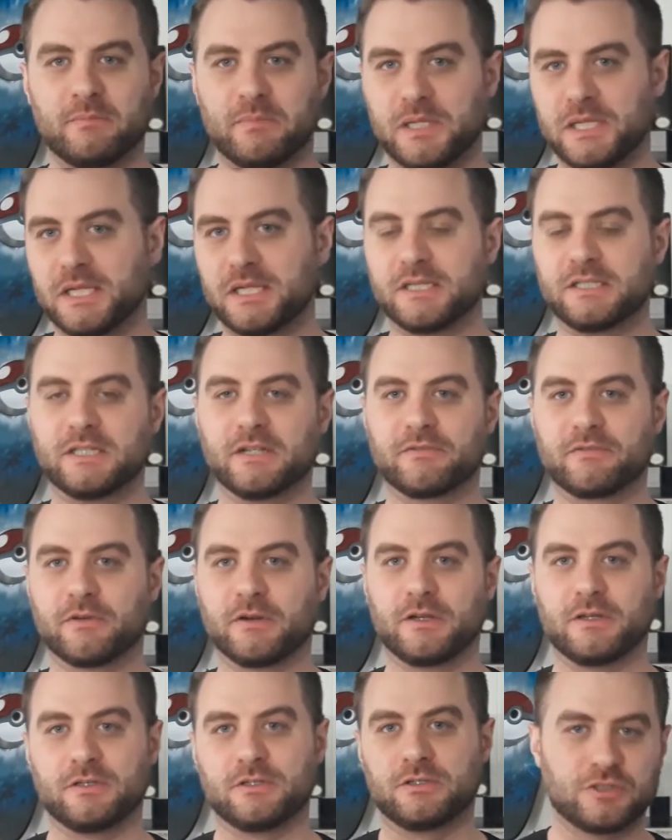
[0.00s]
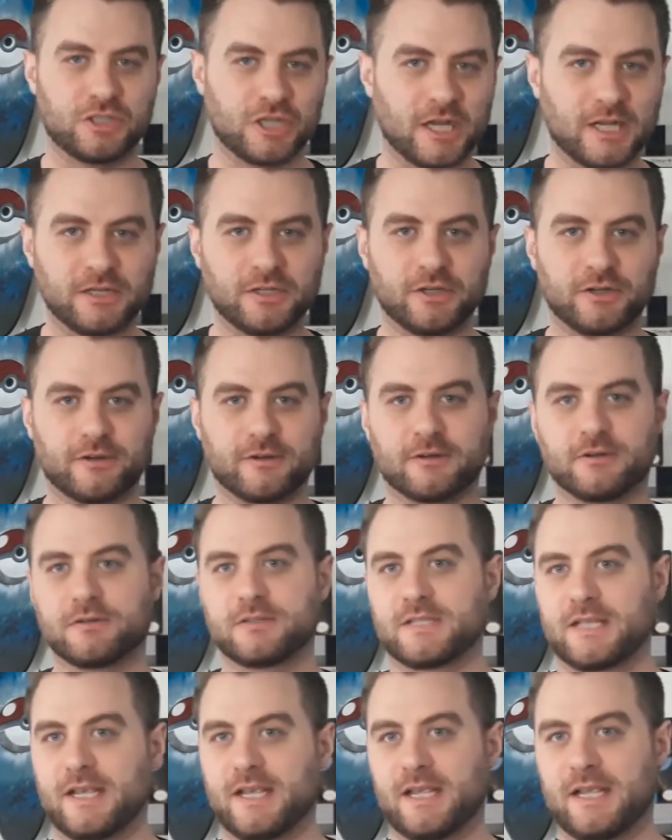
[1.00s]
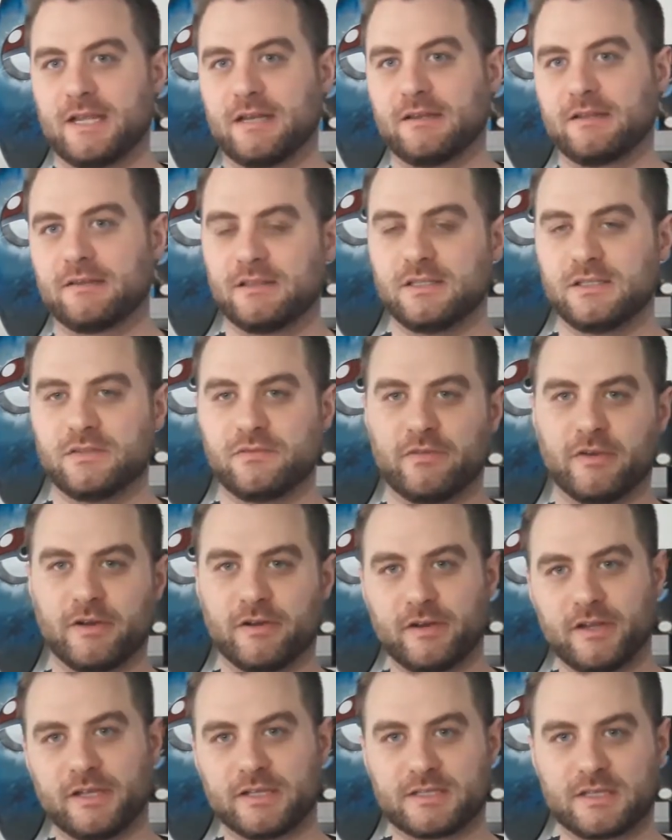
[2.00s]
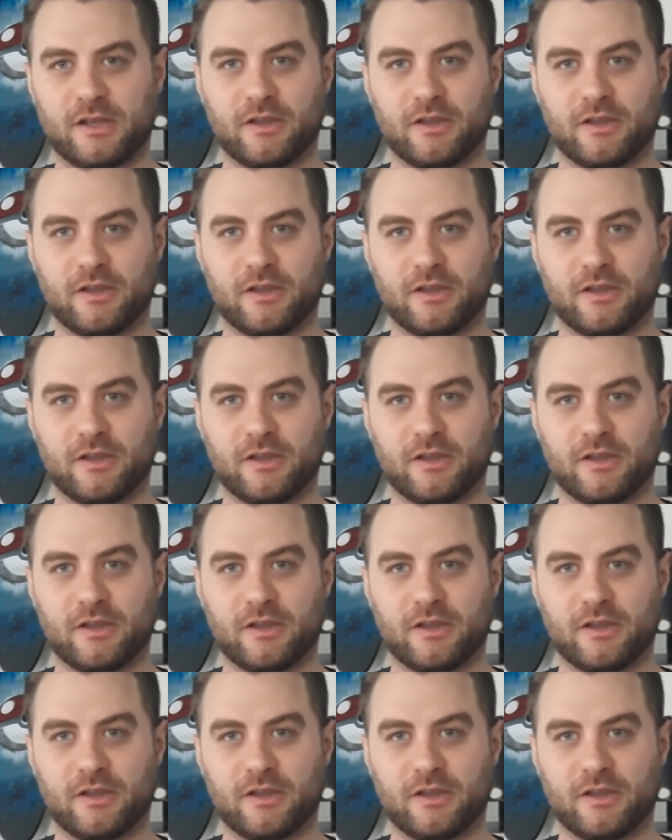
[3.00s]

being different genders and these various